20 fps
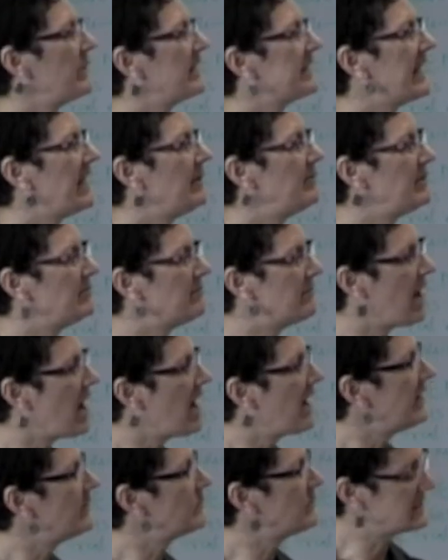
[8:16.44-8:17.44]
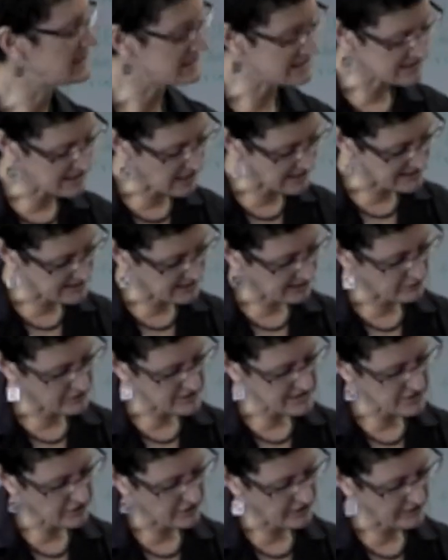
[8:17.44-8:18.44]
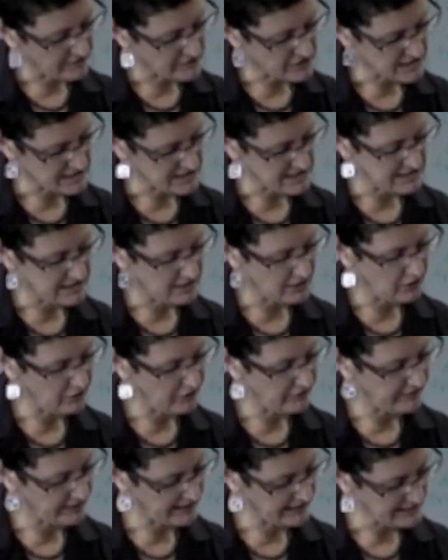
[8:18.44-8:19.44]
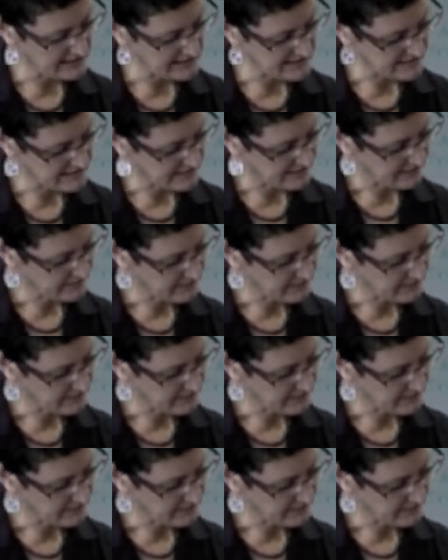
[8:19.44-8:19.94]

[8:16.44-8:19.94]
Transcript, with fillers: want to keep in mind when discussing restorative justice include these.